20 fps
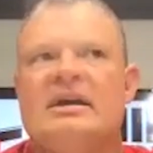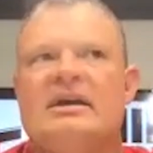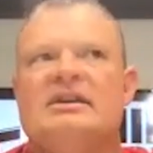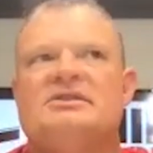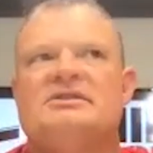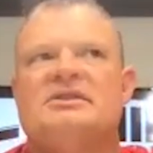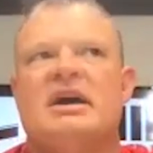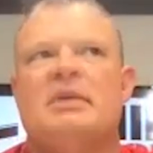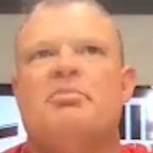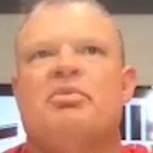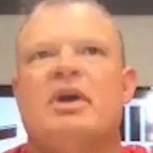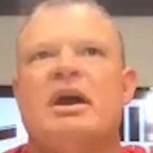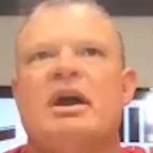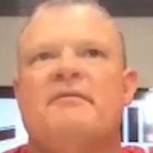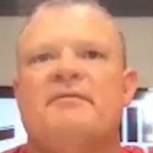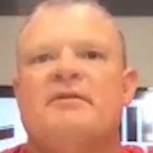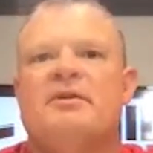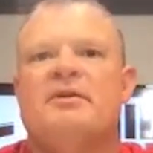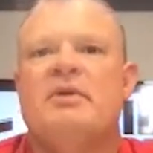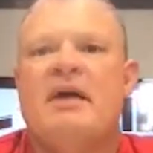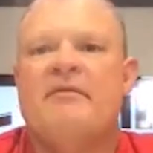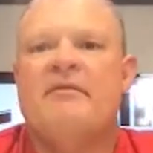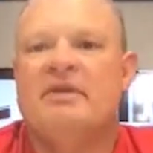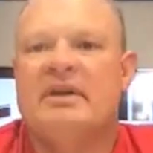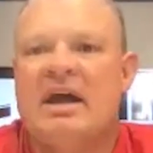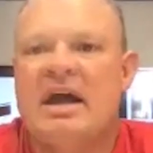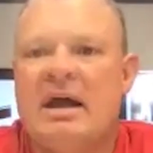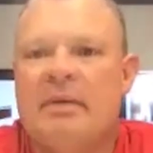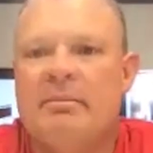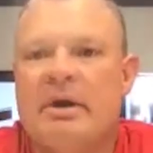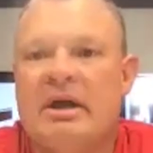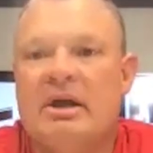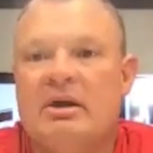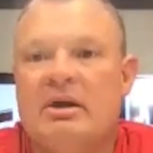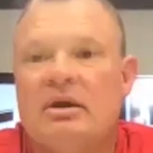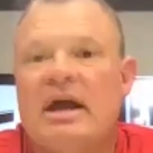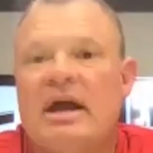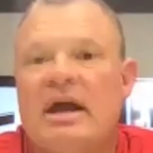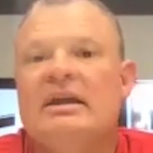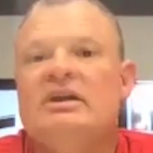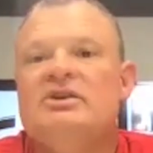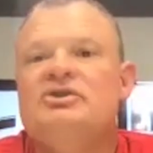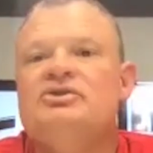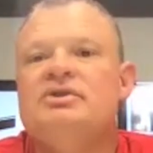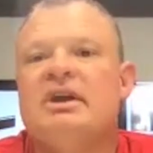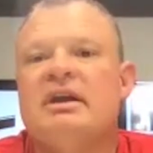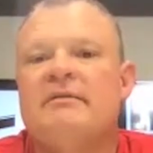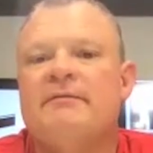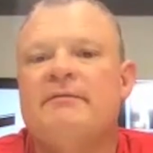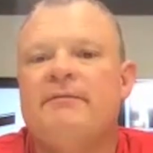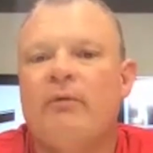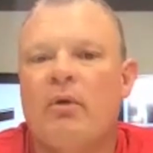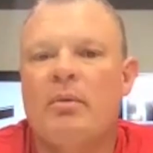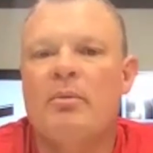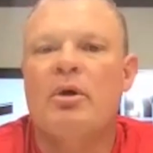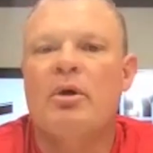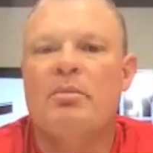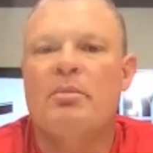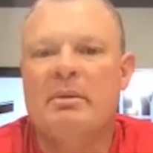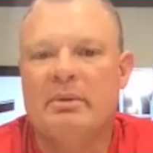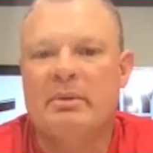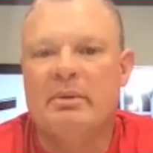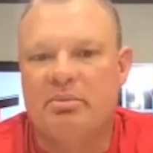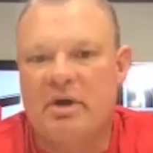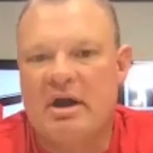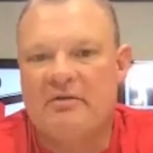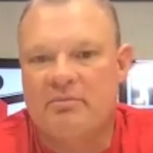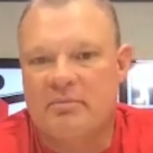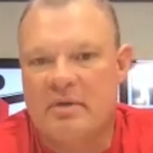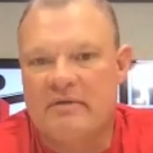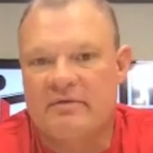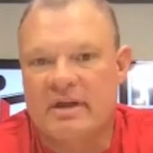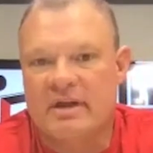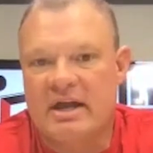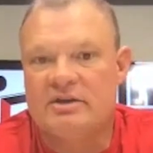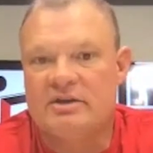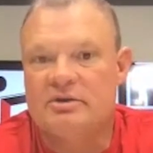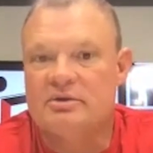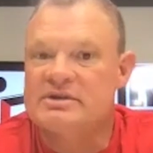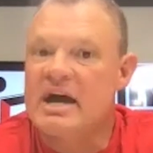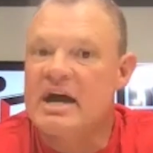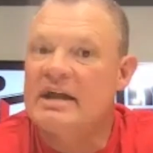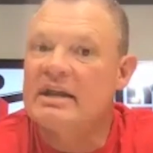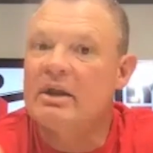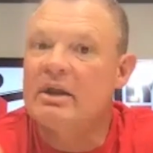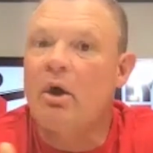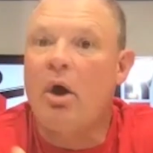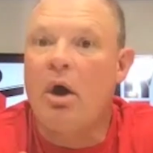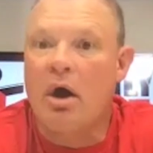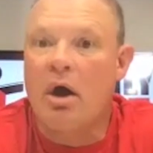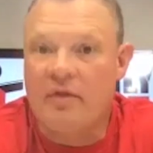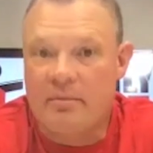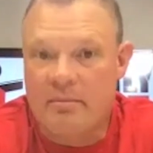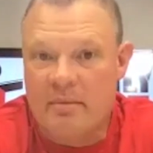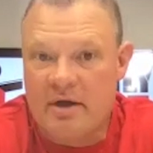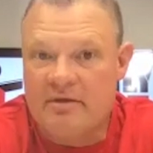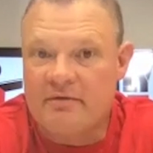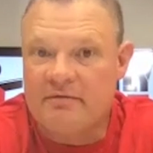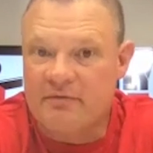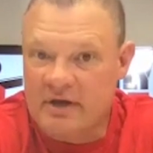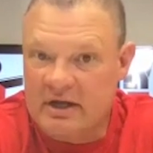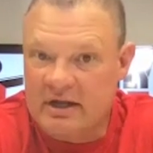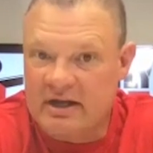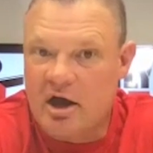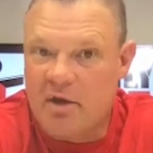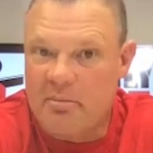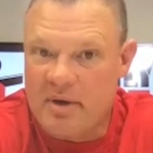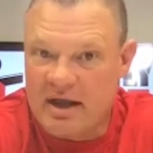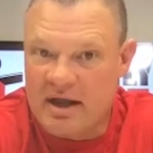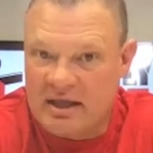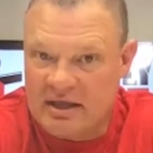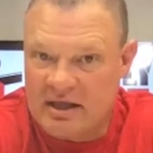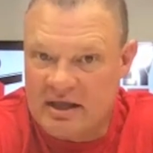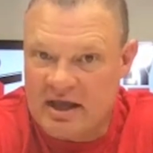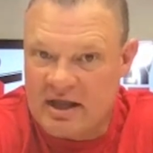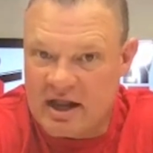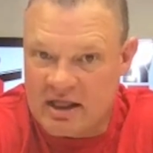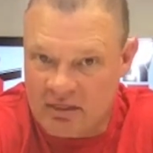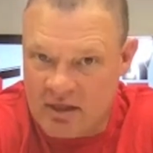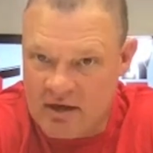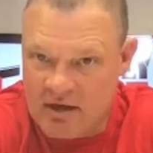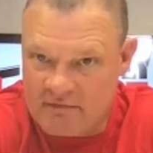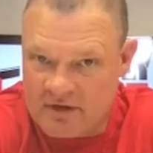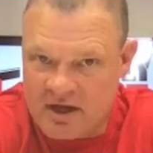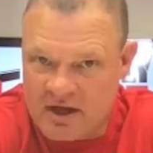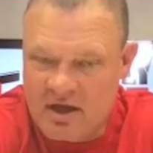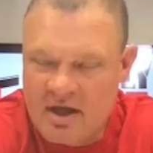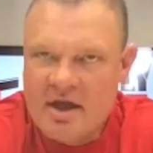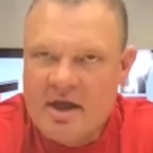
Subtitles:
he's like, pray for you every day. I'm like, good. I need you to get 4 more people to pray for me every day too, because I need all the mother freaking help I can get. I love you.